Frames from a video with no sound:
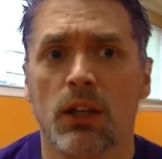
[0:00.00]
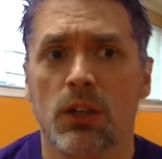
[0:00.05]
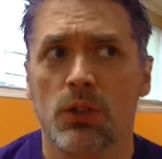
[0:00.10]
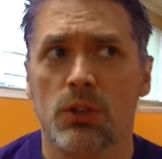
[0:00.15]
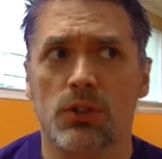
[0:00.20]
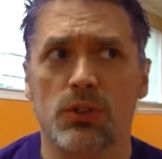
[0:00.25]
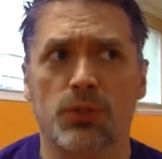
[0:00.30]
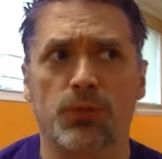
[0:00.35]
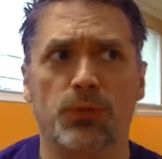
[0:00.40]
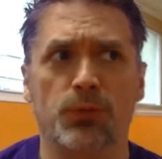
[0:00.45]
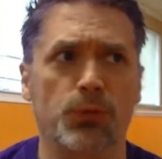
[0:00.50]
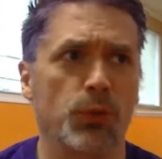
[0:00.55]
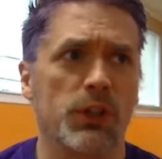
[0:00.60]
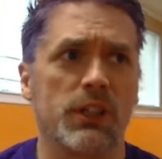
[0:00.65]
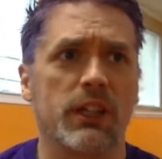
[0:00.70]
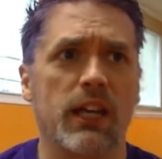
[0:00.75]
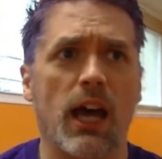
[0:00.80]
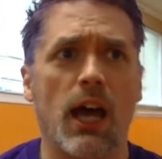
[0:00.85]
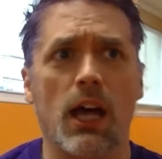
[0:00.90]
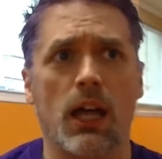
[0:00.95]
You just
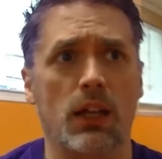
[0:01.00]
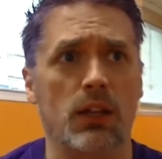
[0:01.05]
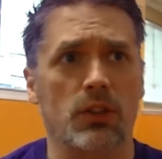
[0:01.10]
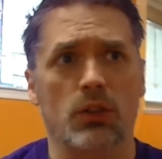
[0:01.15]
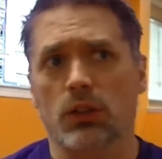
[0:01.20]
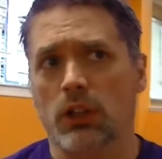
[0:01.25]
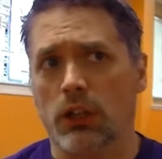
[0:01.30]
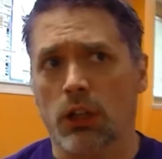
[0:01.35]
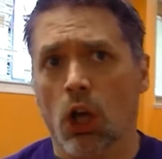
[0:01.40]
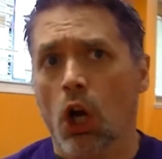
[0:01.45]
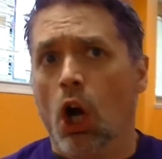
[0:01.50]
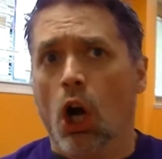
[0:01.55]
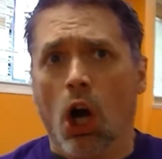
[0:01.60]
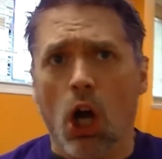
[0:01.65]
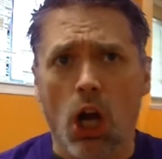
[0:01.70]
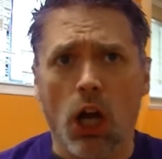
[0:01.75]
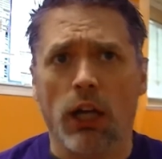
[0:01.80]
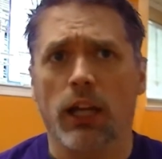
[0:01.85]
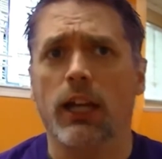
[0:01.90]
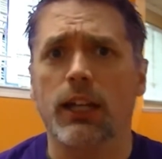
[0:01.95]
freak out and you're like, oh,
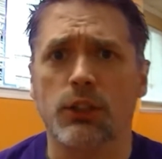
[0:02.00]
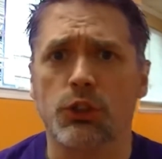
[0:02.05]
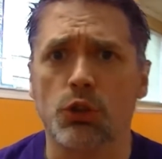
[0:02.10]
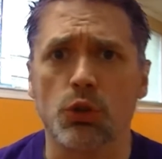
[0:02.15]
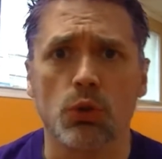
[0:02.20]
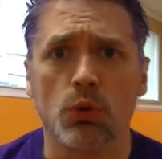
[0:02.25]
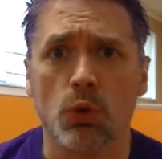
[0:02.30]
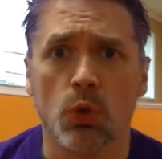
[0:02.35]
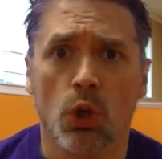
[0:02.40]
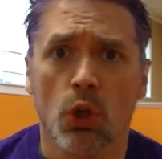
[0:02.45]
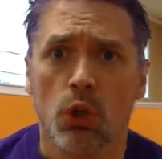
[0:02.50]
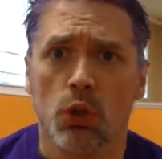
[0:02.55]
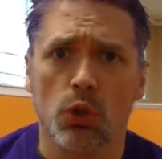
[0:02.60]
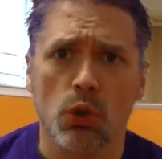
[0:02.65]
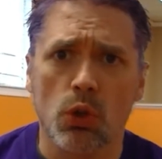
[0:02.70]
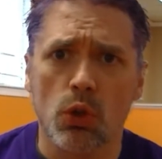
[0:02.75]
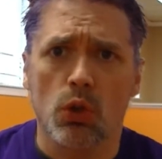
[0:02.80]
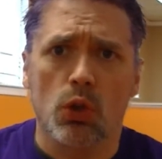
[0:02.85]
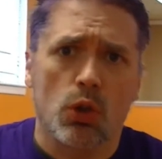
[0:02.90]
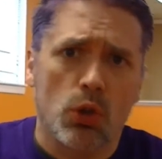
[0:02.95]
I hate you!
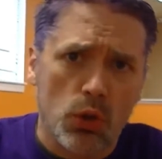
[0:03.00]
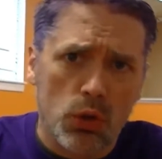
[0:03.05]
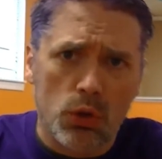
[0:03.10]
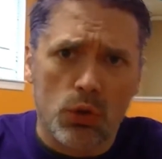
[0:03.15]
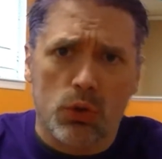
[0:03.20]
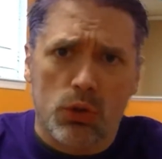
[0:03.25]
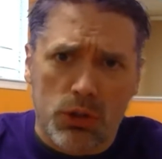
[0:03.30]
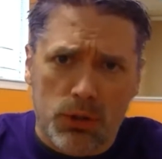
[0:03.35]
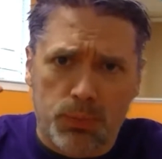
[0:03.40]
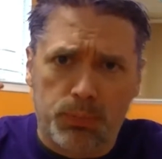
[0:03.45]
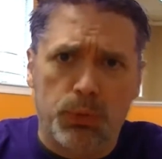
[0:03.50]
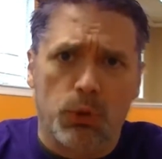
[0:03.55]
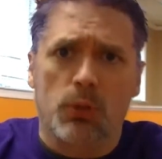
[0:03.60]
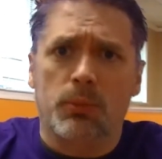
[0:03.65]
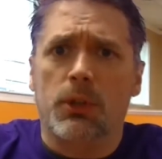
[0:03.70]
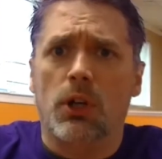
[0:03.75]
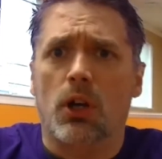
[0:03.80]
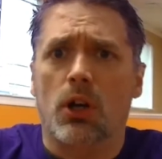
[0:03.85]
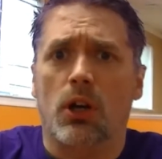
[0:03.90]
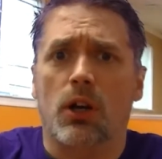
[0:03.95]
You just blew
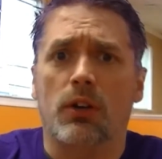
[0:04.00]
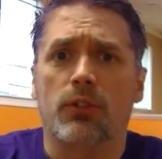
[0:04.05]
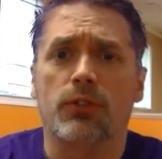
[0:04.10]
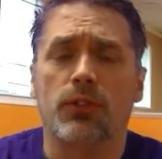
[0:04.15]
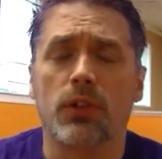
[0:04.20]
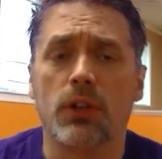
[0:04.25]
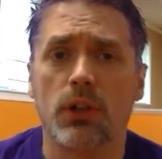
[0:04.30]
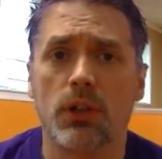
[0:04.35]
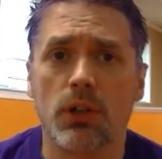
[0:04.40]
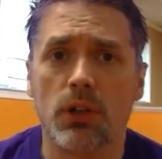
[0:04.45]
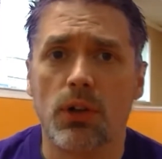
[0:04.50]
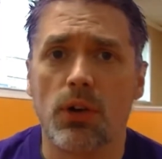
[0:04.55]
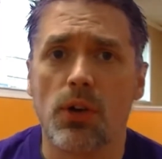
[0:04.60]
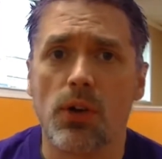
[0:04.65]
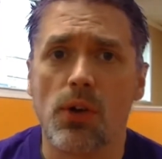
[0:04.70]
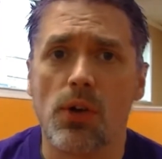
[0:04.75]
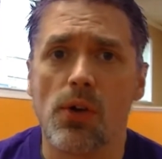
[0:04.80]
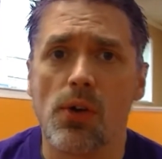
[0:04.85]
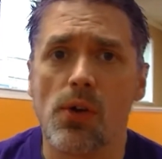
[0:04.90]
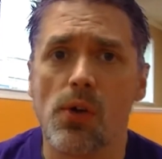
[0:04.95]
me off!
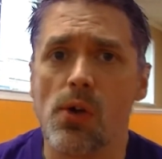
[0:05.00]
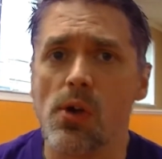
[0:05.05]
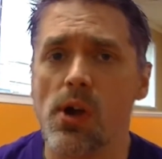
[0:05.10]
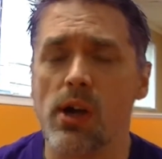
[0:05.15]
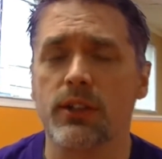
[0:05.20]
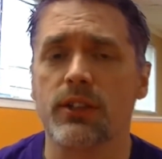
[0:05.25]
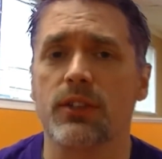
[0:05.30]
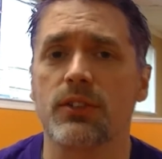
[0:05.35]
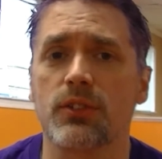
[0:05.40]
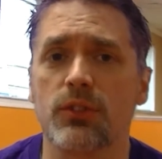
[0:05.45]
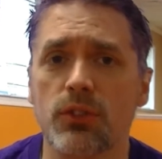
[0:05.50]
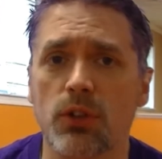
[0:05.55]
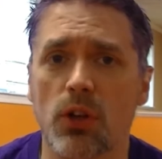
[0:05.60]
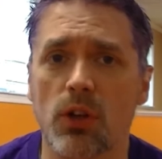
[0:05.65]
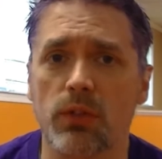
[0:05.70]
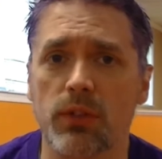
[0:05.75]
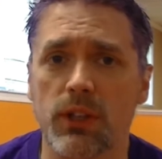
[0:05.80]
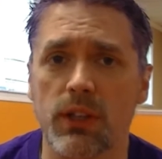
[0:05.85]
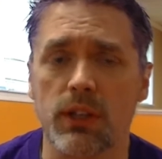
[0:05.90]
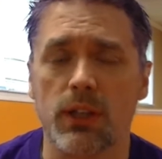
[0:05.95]
That doesn't
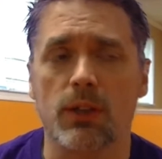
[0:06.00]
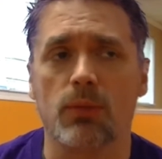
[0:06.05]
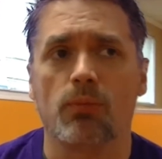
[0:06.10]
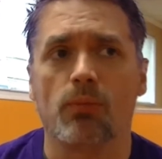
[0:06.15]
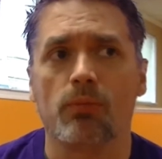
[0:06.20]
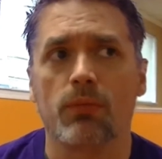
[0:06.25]
solve anything.